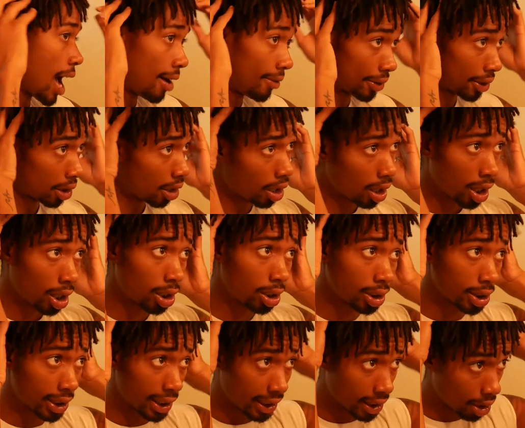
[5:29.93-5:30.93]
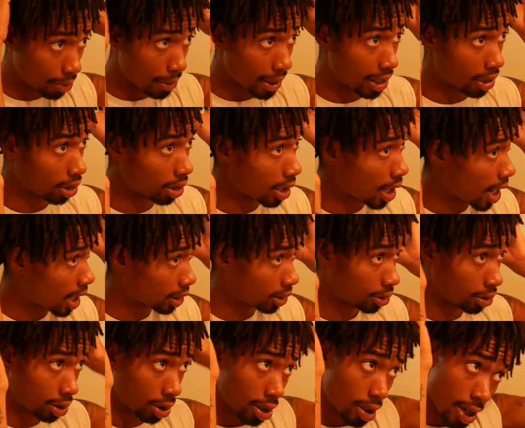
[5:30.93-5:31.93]
I haven't gone to get them interlocked,
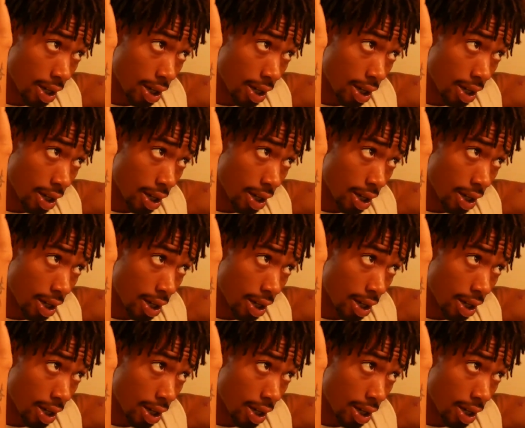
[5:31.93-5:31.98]
or